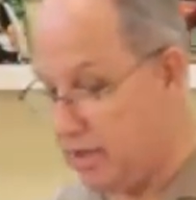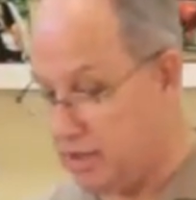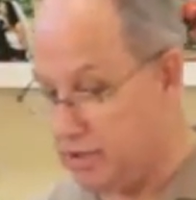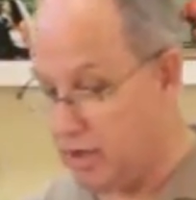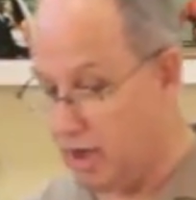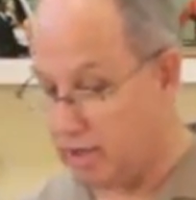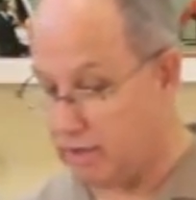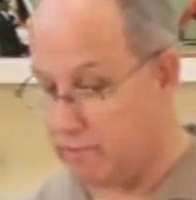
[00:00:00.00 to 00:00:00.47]

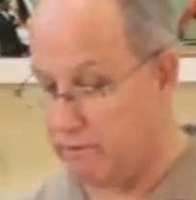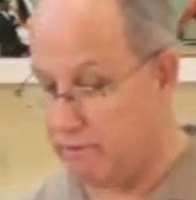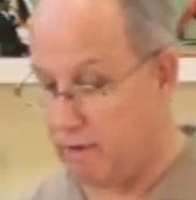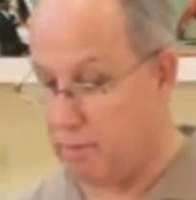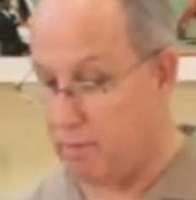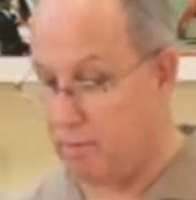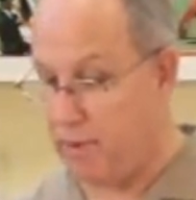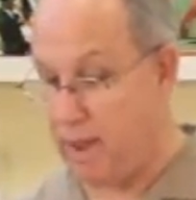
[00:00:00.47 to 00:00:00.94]
conductive
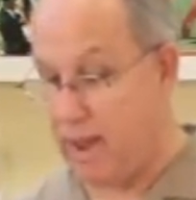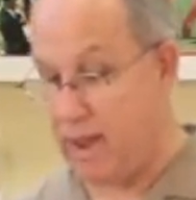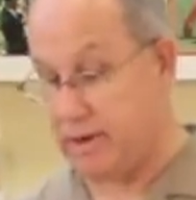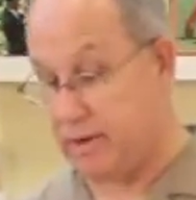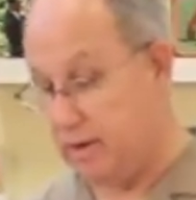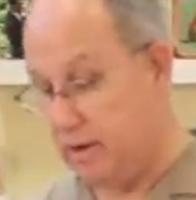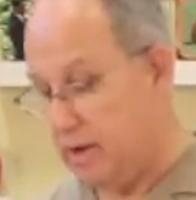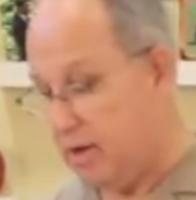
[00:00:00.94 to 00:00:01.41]
rubber
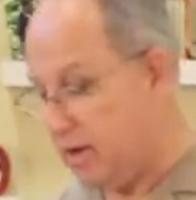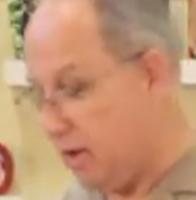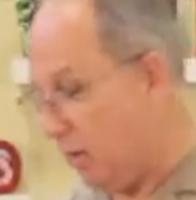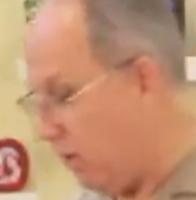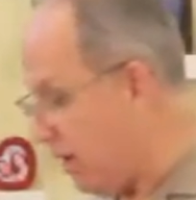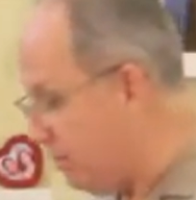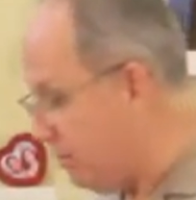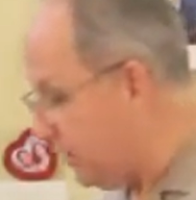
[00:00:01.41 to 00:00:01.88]
pad. Now
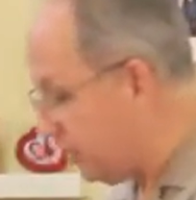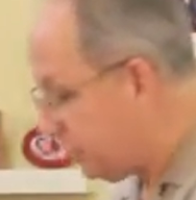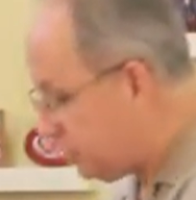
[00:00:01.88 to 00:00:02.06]
what I'm going